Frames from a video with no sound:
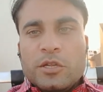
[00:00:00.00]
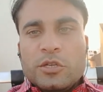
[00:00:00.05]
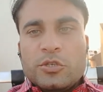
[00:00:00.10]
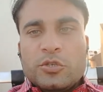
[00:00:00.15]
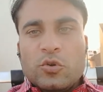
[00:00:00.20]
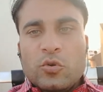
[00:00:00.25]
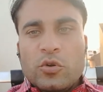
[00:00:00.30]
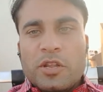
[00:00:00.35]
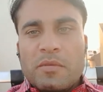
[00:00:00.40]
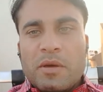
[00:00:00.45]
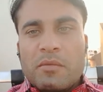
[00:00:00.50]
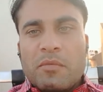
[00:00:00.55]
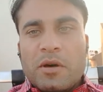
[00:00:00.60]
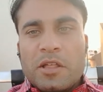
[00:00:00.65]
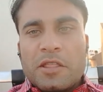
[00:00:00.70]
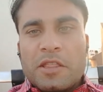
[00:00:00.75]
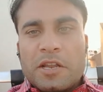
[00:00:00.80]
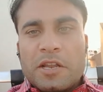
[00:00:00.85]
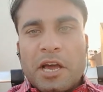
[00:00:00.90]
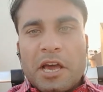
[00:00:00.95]
Do
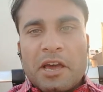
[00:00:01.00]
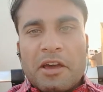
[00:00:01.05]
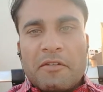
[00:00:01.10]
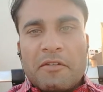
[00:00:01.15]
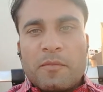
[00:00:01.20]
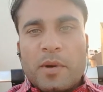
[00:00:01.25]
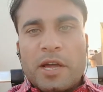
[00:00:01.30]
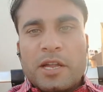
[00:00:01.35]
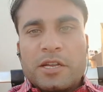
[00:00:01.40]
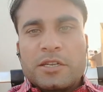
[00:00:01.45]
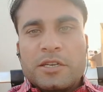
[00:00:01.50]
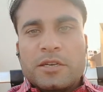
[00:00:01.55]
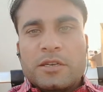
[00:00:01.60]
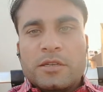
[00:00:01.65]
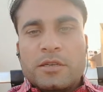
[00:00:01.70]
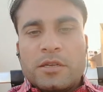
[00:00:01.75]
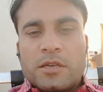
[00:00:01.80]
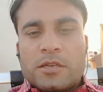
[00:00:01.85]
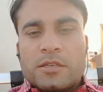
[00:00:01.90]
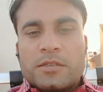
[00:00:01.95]
remember that I have made
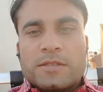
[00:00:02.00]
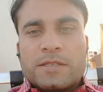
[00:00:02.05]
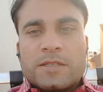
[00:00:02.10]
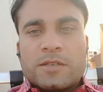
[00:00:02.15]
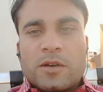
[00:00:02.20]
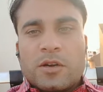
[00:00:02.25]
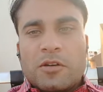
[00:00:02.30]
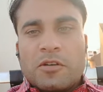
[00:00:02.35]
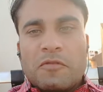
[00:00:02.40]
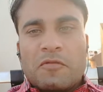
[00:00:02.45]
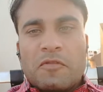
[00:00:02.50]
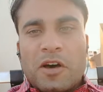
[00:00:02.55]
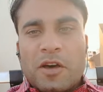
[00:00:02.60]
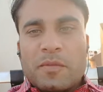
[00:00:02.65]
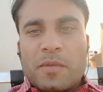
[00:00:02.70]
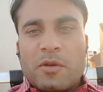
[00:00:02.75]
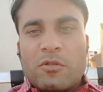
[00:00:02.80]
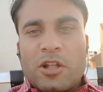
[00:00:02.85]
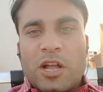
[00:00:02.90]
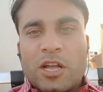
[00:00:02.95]

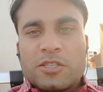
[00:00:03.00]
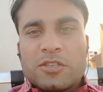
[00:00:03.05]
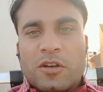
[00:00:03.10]
formulas